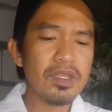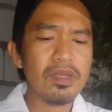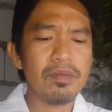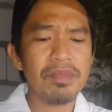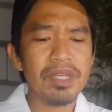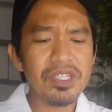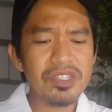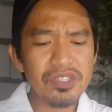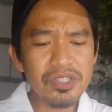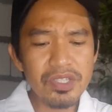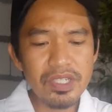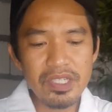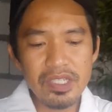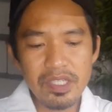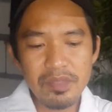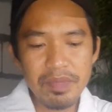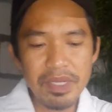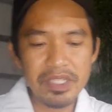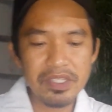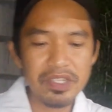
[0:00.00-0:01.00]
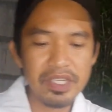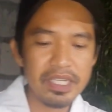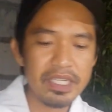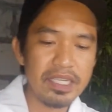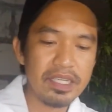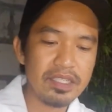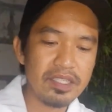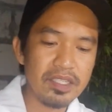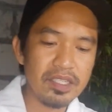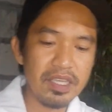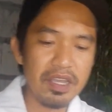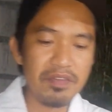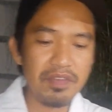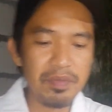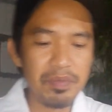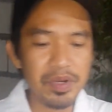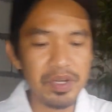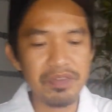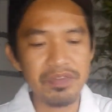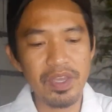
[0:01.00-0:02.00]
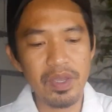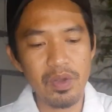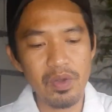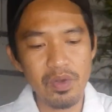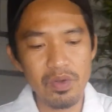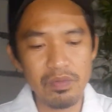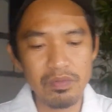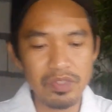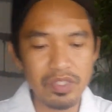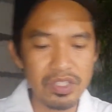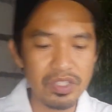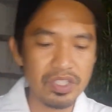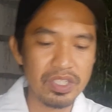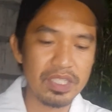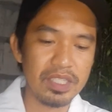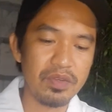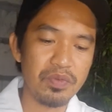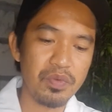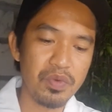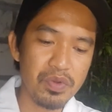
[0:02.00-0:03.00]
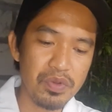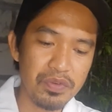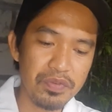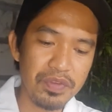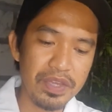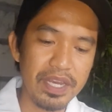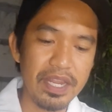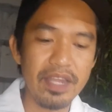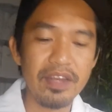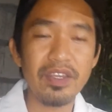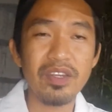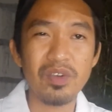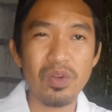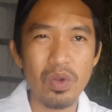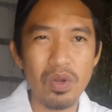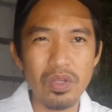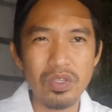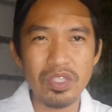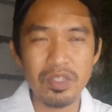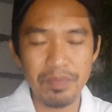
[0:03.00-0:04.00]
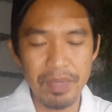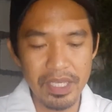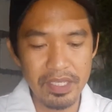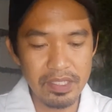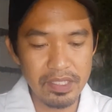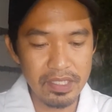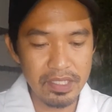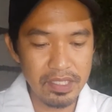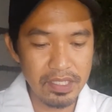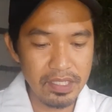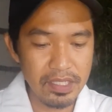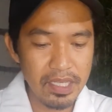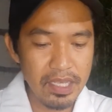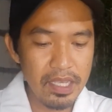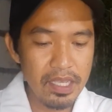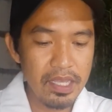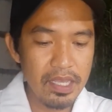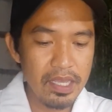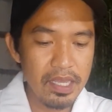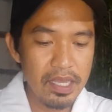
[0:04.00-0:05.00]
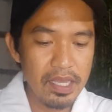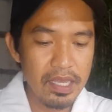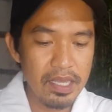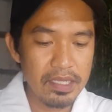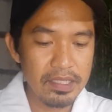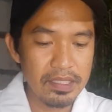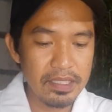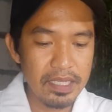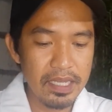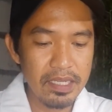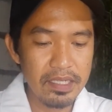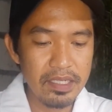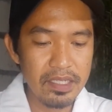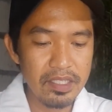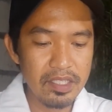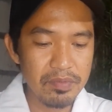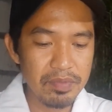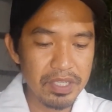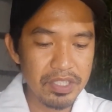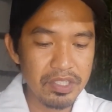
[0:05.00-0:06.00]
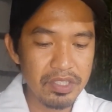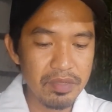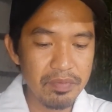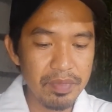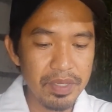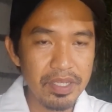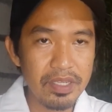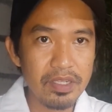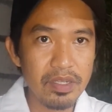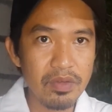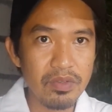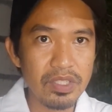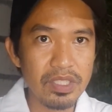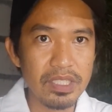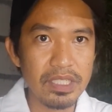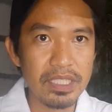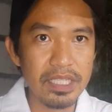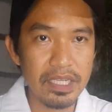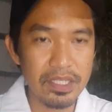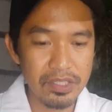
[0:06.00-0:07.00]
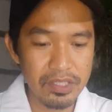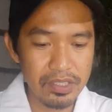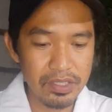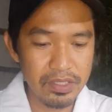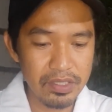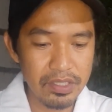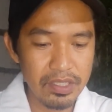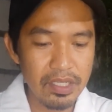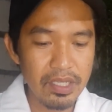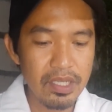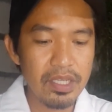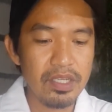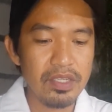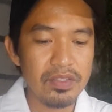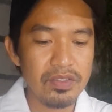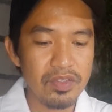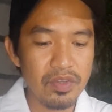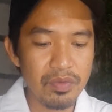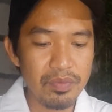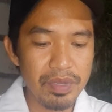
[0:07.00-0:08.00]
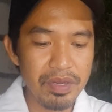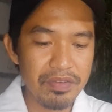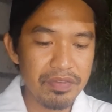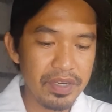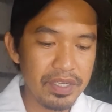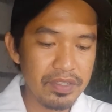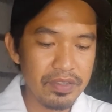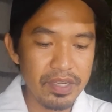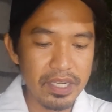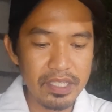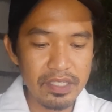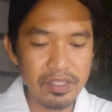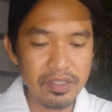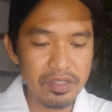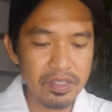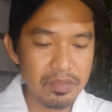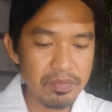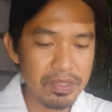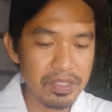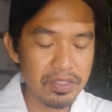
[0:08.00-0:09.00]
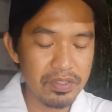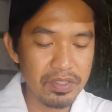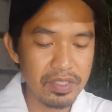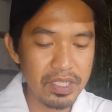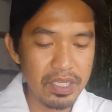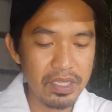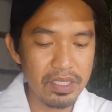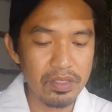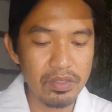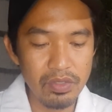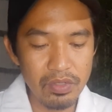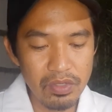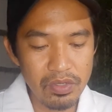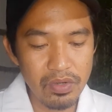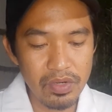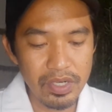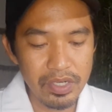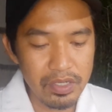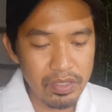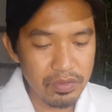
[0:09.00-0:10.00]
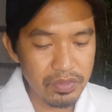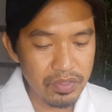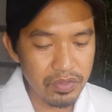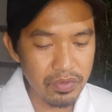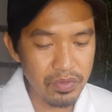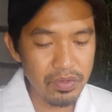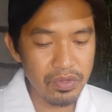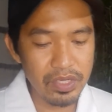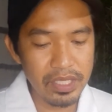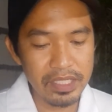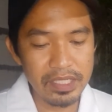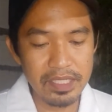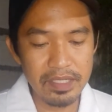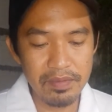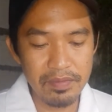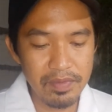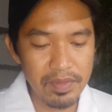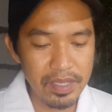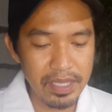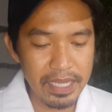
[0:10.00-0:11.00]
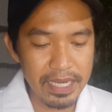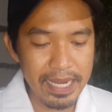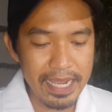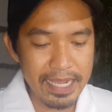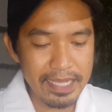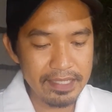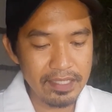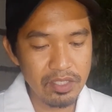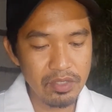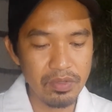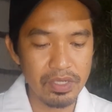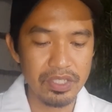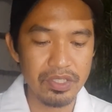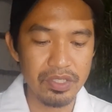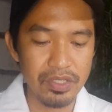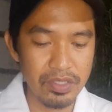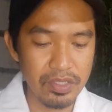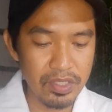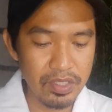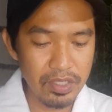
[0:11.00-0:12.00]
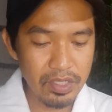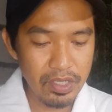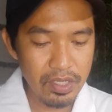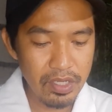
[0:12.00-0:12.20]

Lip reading: Make sure the inspector can access every part of the home, such as the roof and any crawl spaces. Attend the inspection and pay close attention. Don't be afraid to ask your inspector to take a look or a closer look at something and ask questions.